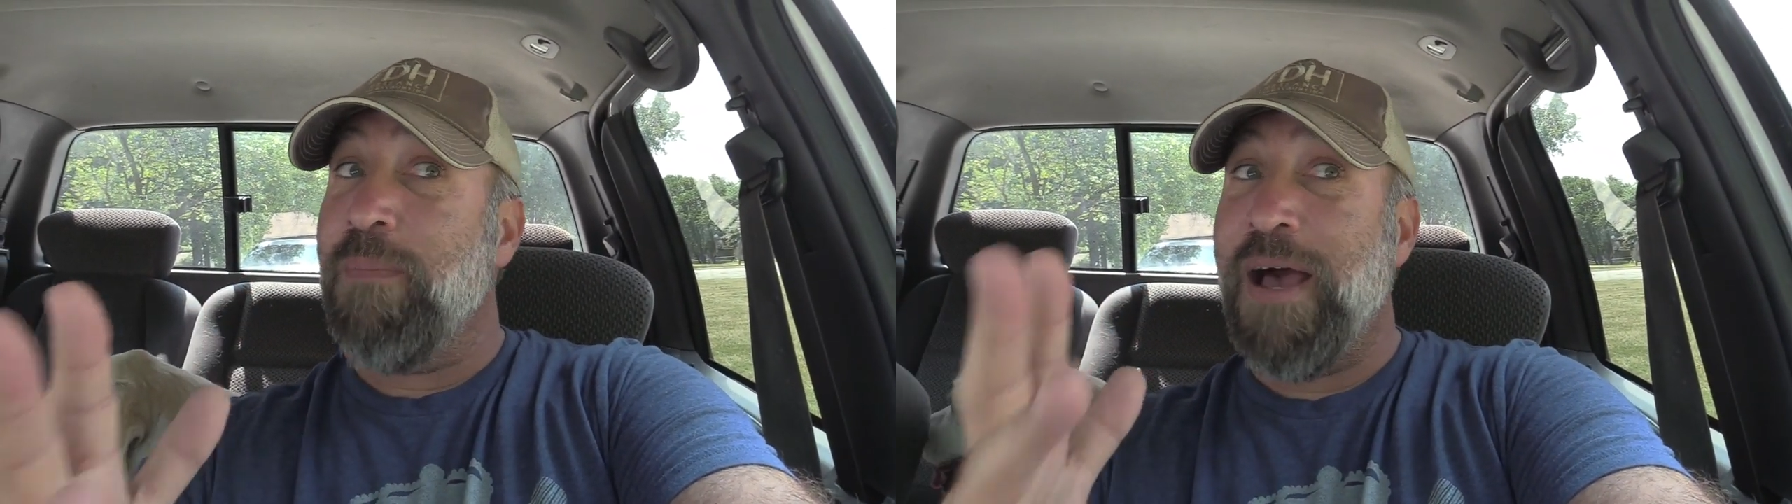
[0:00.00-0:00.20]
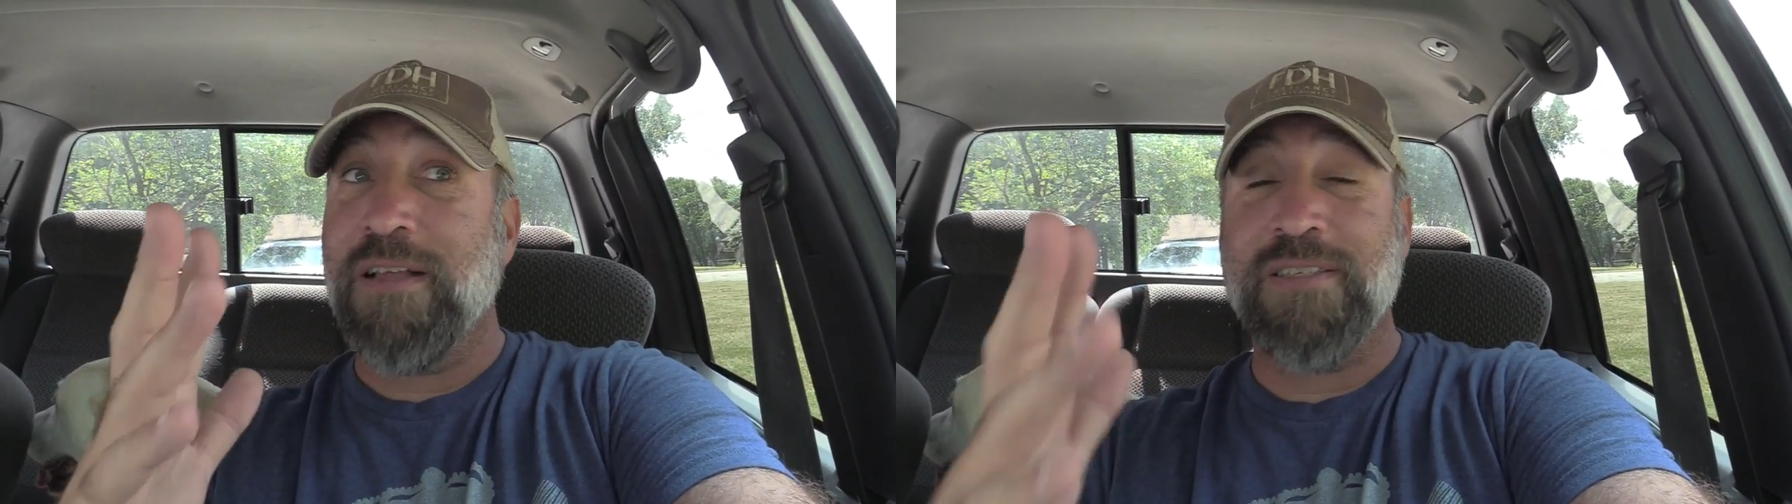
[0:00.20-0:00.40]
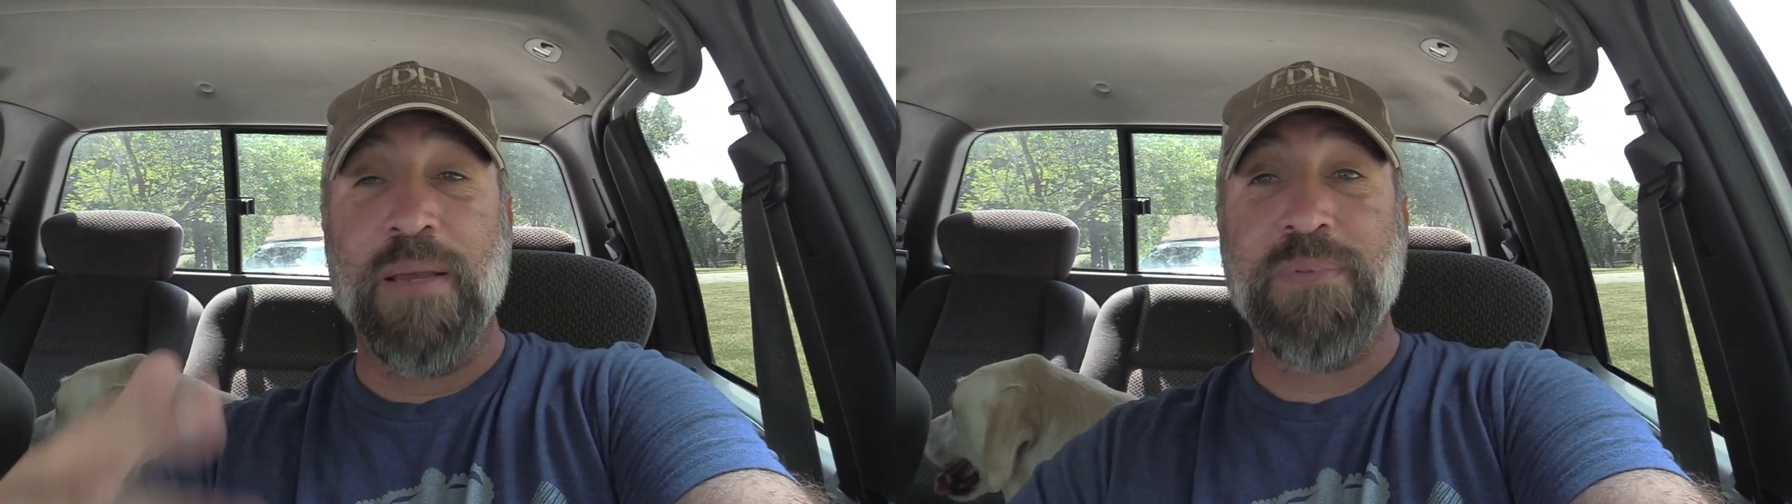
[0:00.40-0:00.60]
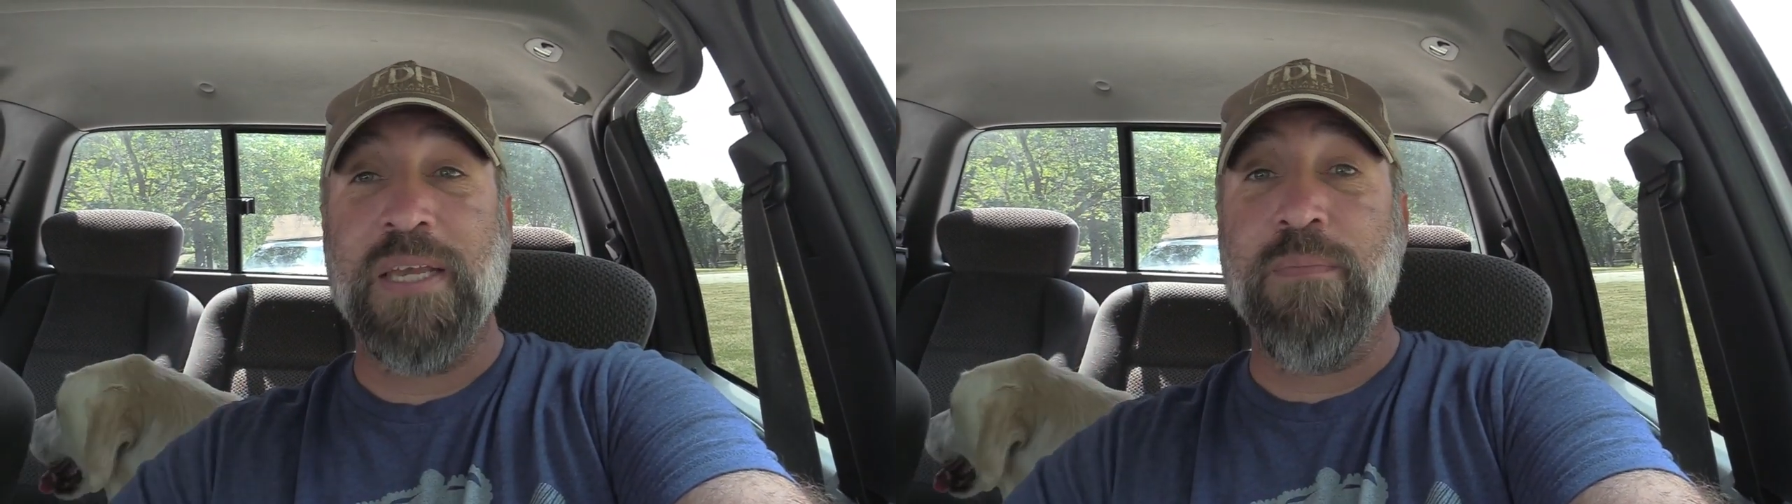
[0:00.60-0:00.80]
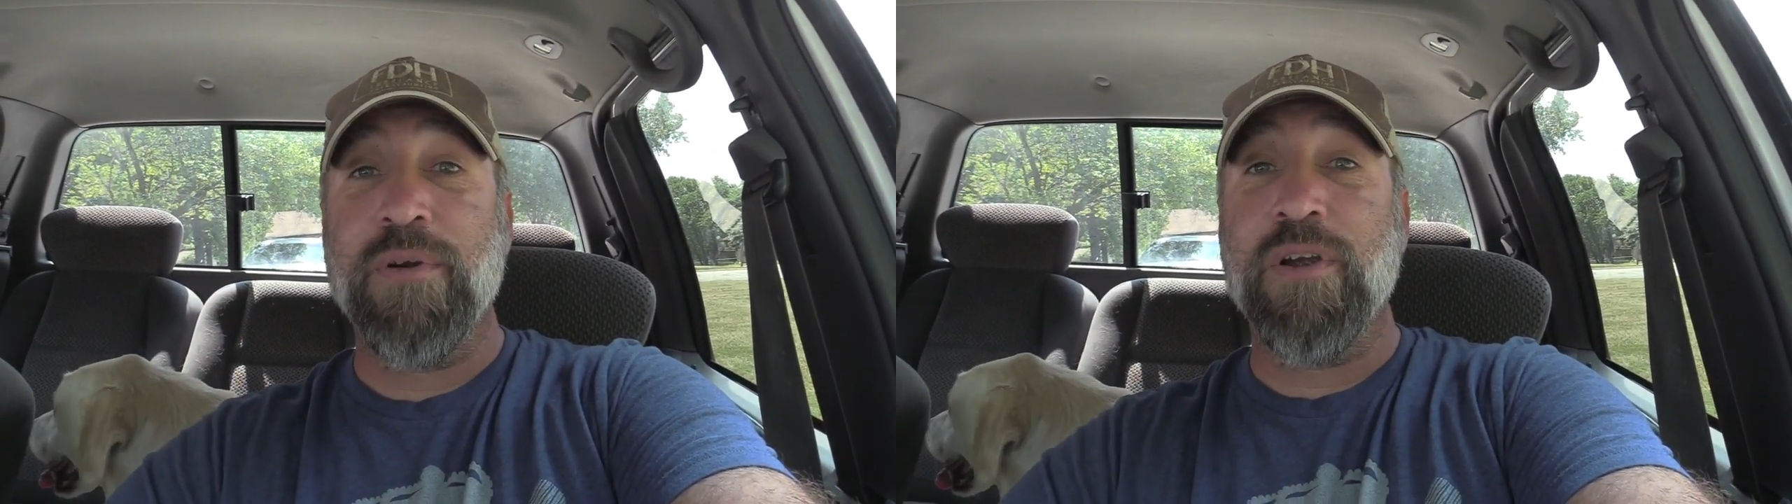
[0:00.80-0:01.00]
about
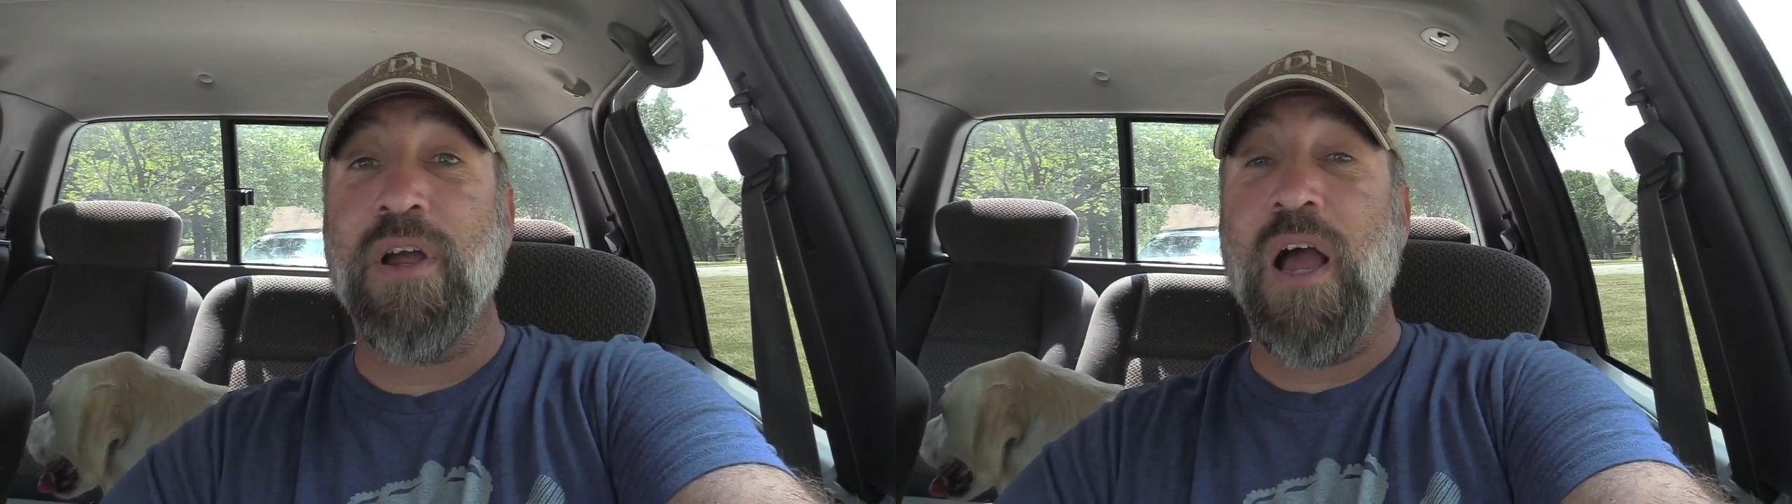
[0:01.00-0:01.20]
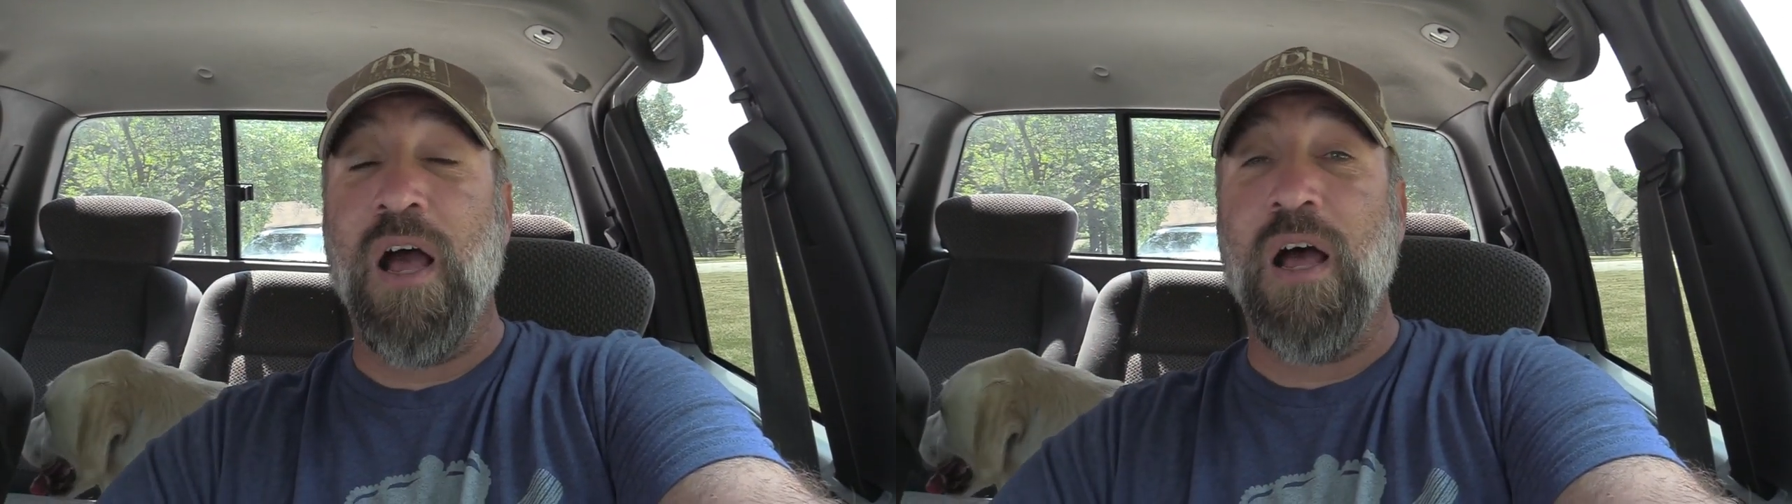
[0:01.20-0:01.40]
September